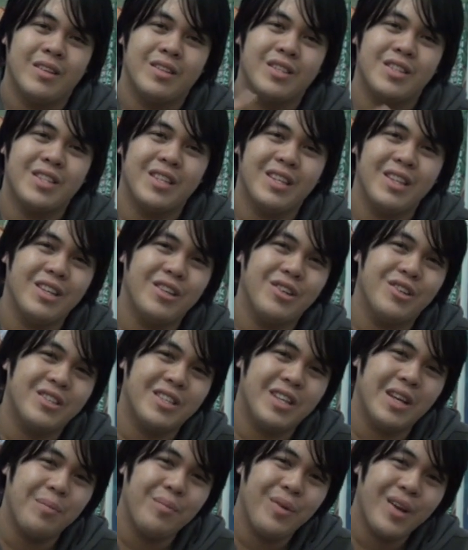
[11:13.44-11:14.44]
Just a little
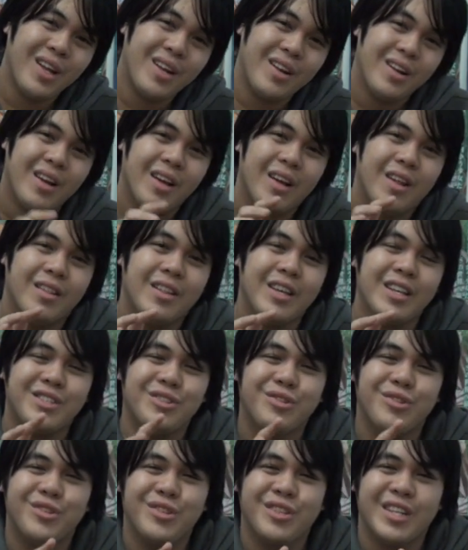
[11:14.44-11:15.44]
tidbit,
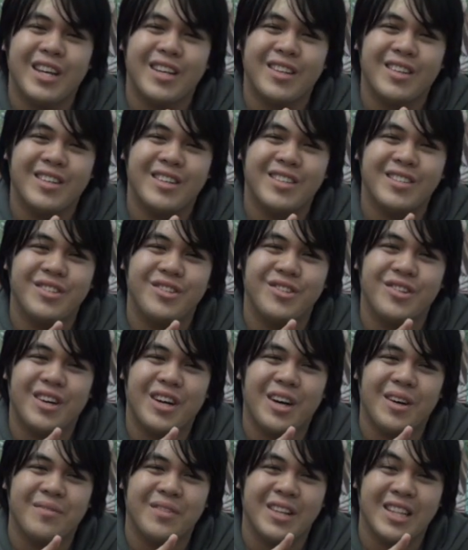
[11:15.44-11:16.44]
these two
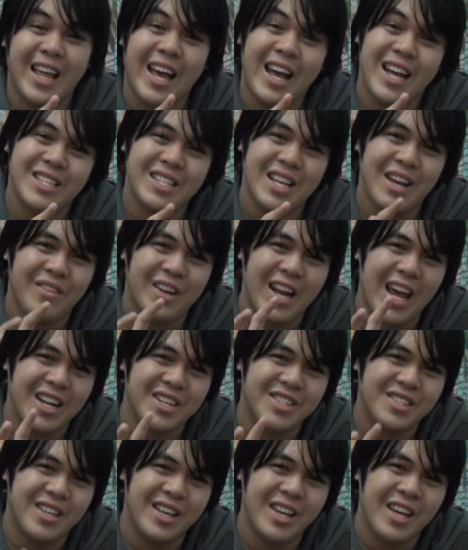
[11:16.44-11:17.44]
clans haven't
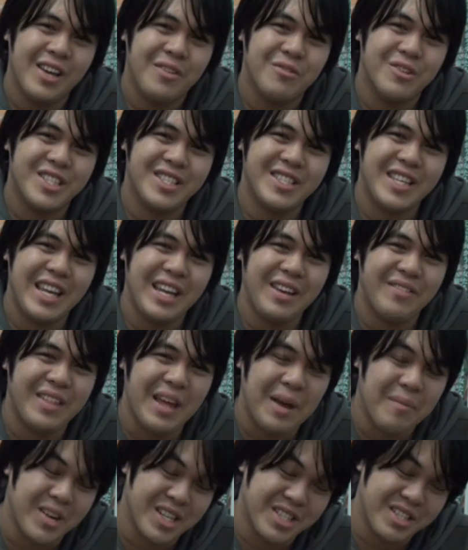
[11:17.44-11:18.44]
actually received
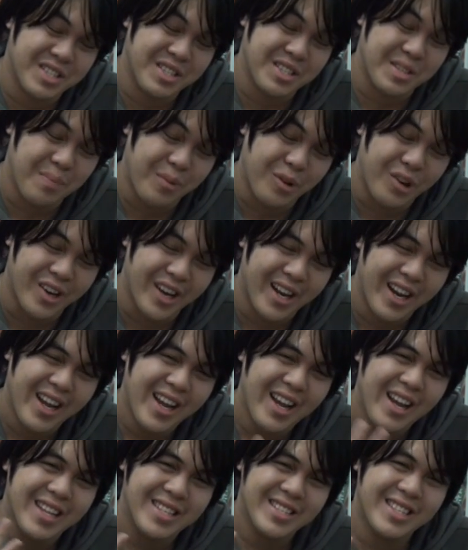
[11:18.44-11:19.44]
that much support
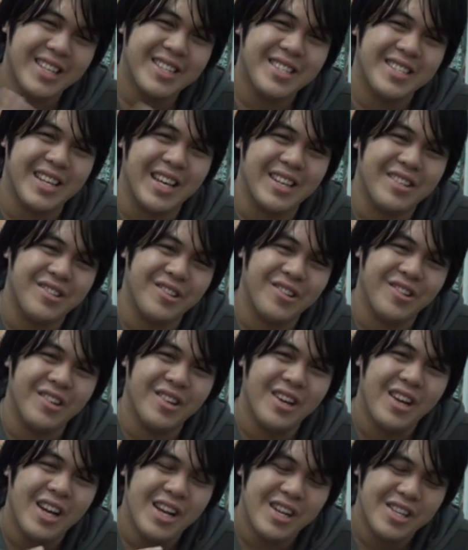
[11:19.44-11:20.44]
since set 2.
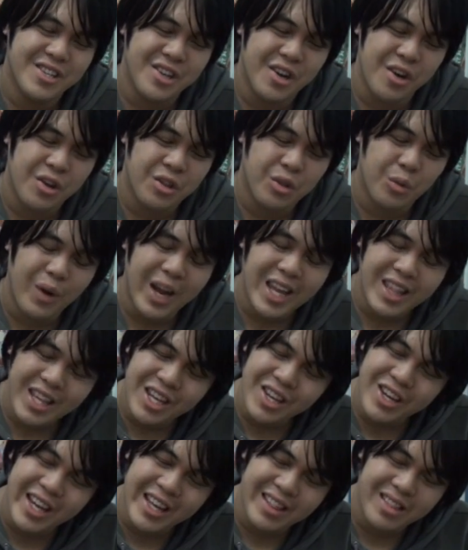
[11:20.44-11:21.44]
So the way
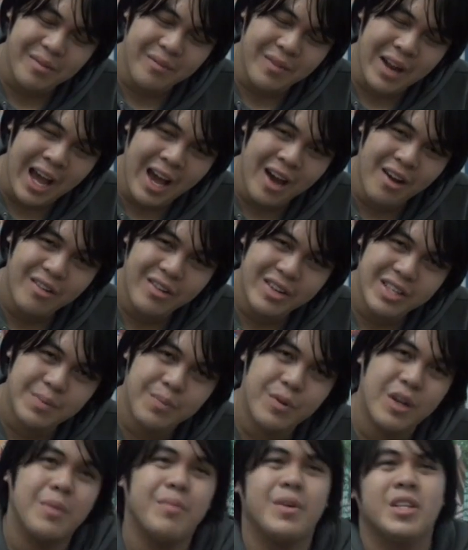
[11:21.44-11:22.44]
that you get them now is
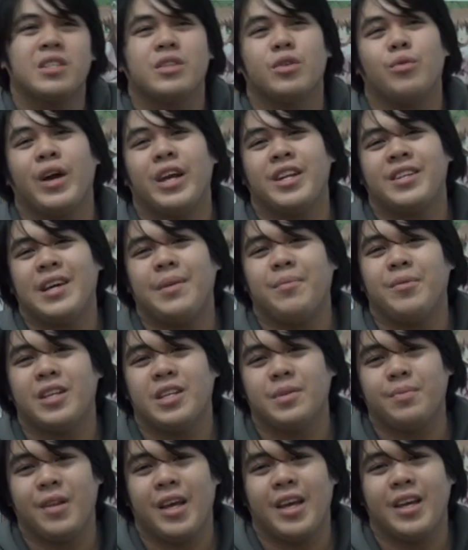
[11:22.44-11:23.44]
pretty much the way
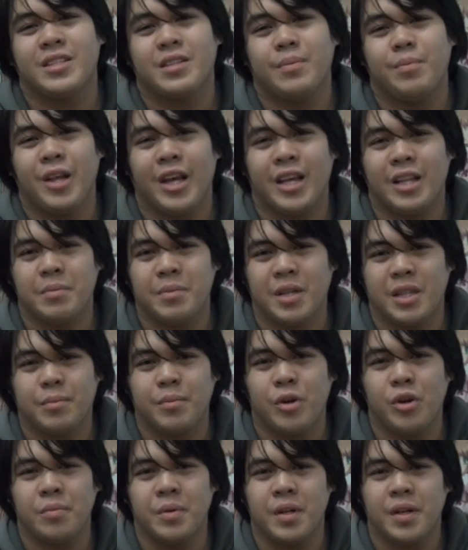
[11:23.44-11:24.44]
Japanese players are playing them at the
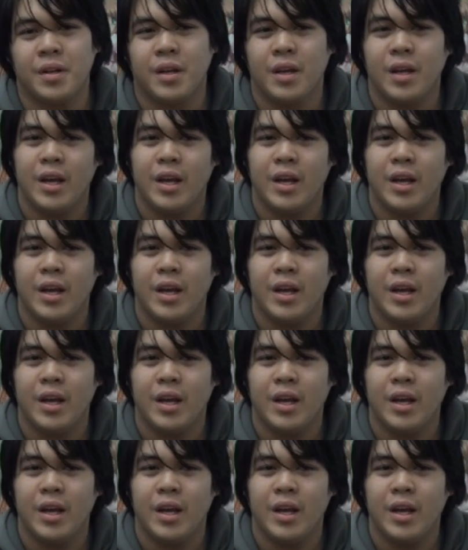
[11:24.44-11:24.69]
moment.